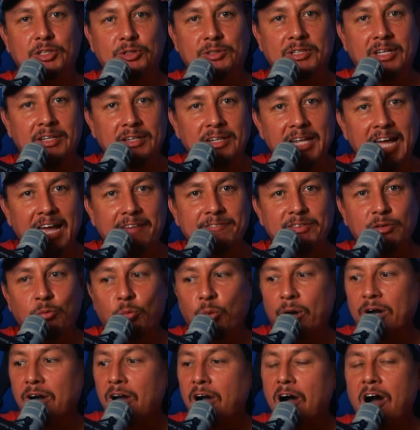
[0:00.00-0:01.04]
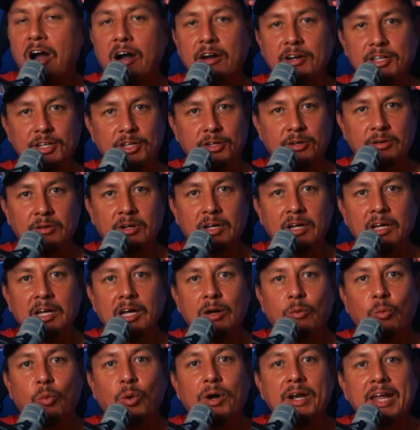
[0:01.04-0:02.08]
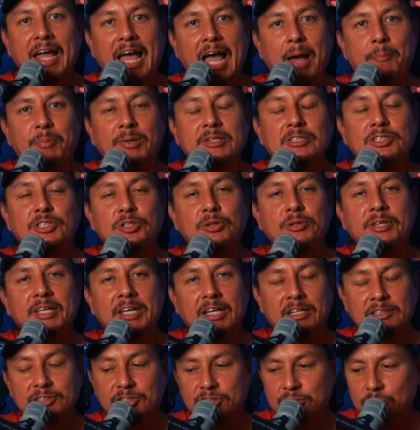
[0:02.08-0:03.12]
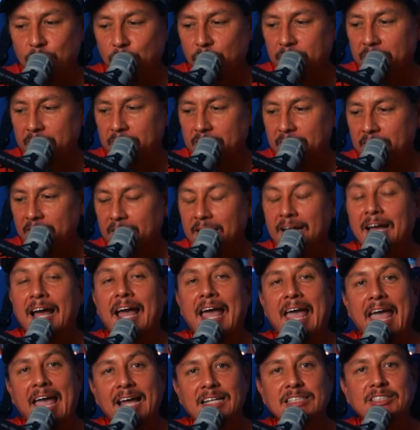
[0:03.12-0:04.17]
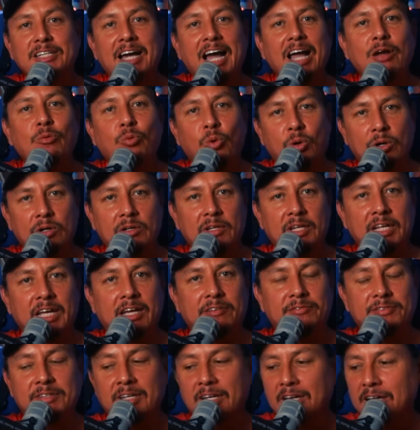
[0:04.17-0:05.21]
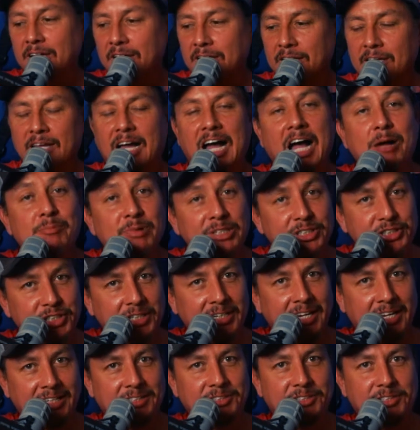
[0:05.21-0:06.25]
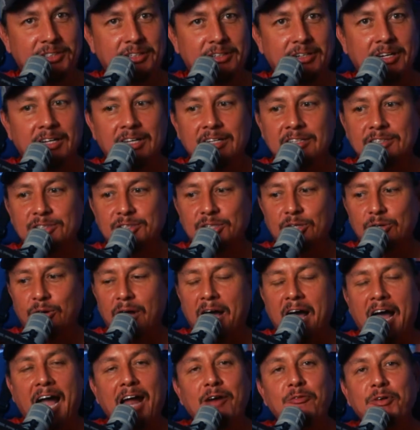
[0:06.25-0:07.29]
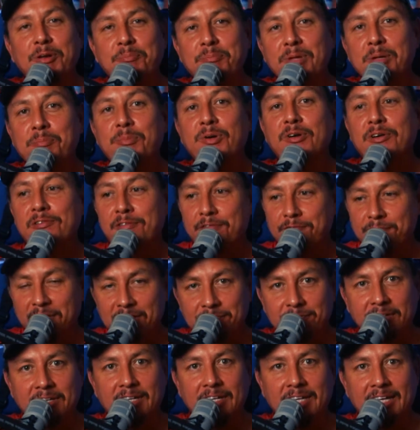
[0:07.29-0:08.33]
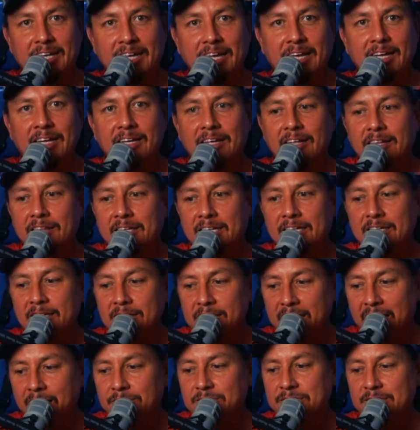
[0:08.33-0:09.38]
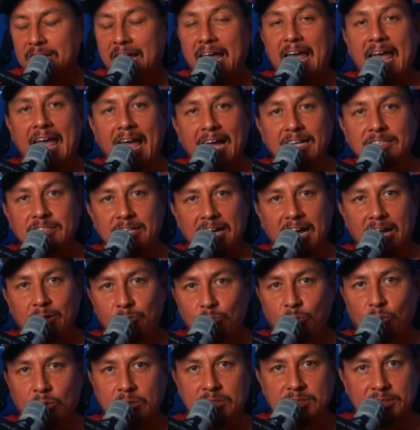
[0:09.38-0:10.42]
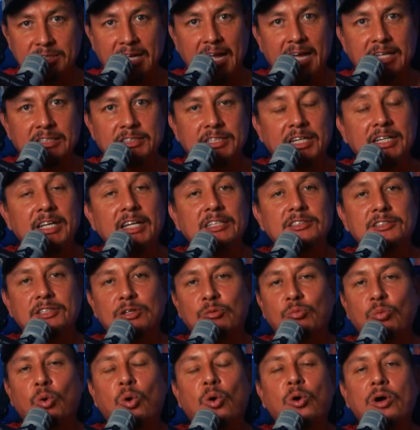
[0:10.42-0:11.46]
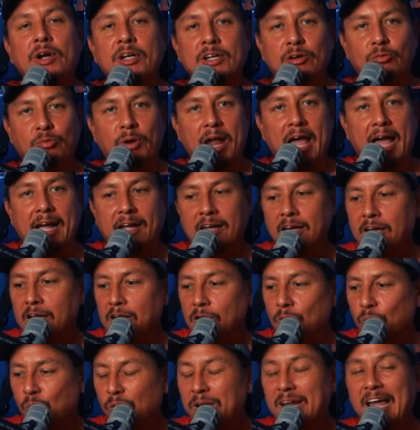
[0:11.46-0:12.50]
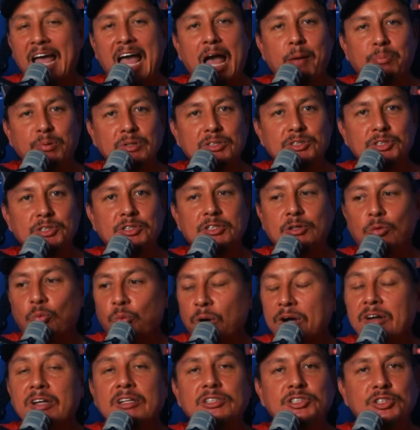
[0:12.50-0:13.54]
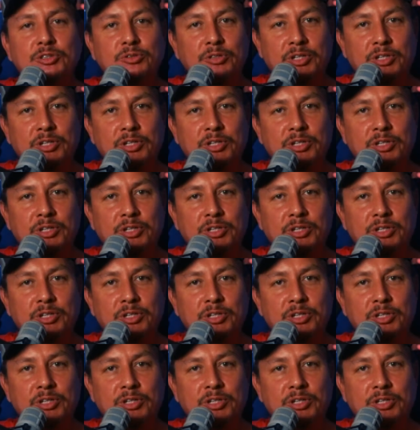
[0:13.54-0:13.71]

to the left? Where are you? What happened to the historic anti-war left? I'm a Gen Xer, so I remember vividly the left's anti-war stance against the war in Iraq. What happened to you? Where did you